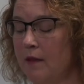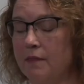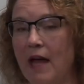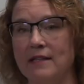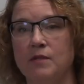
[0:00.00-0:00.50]

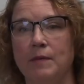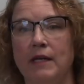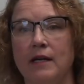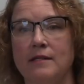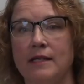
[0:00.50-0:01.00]
That's
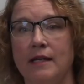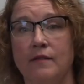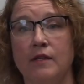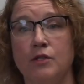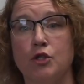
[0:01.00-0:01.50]
because in
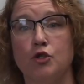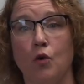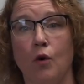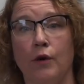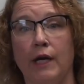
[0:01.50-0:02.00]
this
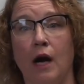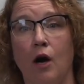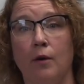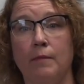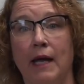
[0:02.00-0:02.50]
story,
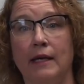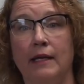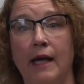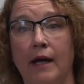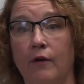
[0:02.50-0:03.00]
our main
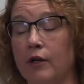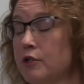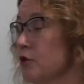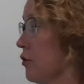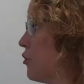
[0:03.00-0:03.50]

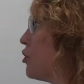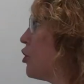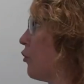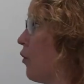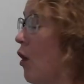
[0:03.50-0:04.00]
character,
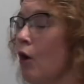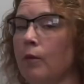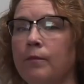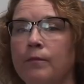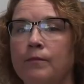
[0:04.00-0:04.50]
Jerome,